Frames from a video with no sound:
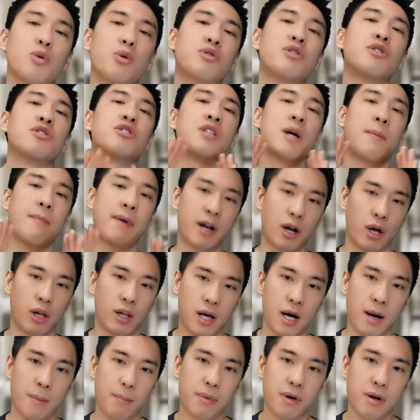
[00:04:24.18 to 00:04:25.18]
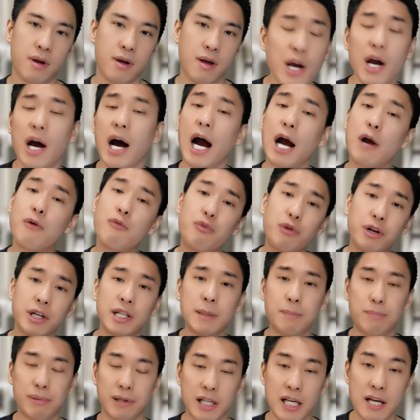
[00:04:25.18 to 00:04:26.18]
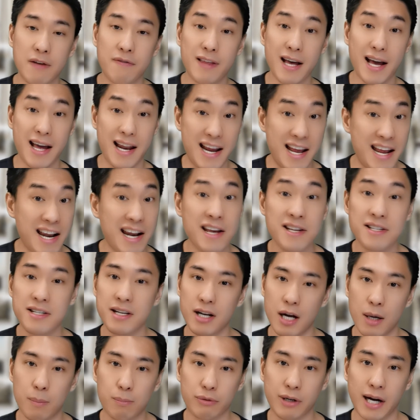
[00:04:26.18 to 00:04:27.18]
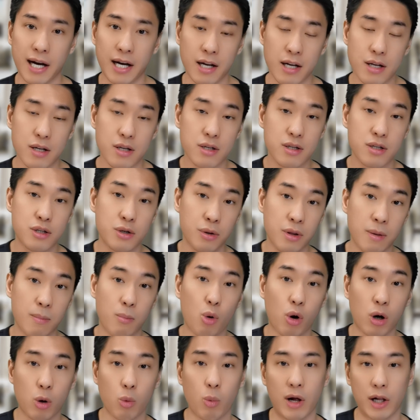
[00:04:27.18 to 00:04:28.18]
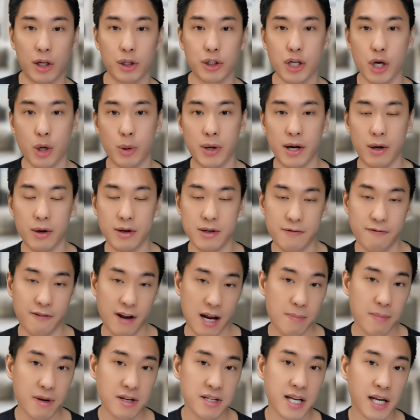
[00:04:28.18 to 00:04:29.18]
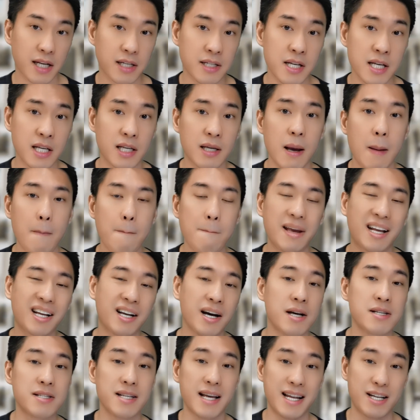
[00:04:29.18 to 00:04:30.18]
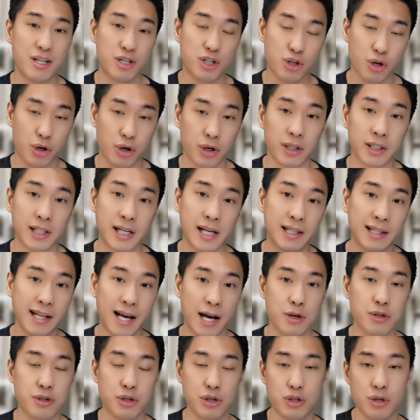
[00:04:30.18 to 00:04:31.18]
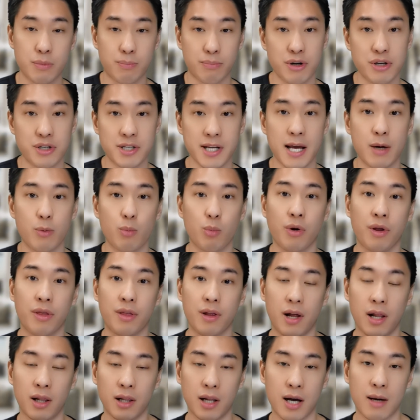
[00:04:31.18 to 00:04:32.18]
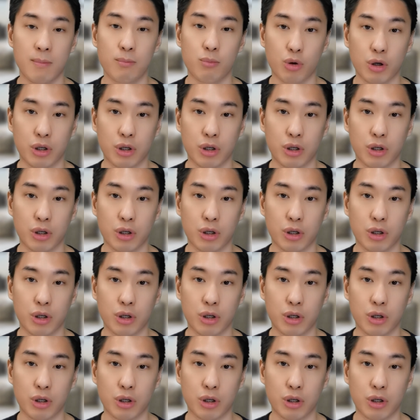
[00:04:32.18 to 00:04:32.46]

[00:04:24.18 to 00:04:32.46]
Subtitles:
To sum it all up, I really believe that it is an upgrade to the more well-known Feynman technique because it certainly allows you to present with a lot more